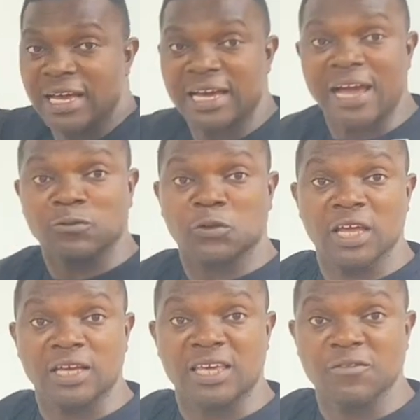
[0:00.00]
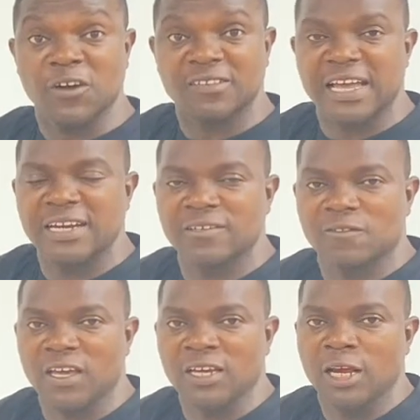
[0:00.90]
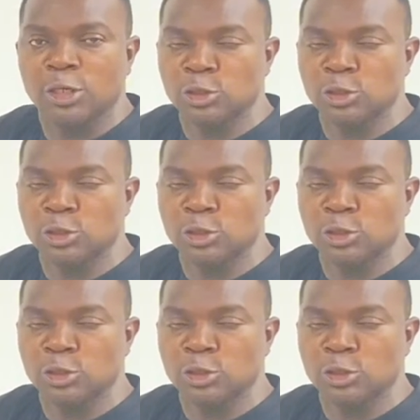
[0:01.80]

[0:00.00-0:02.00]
Can 3 give us anything?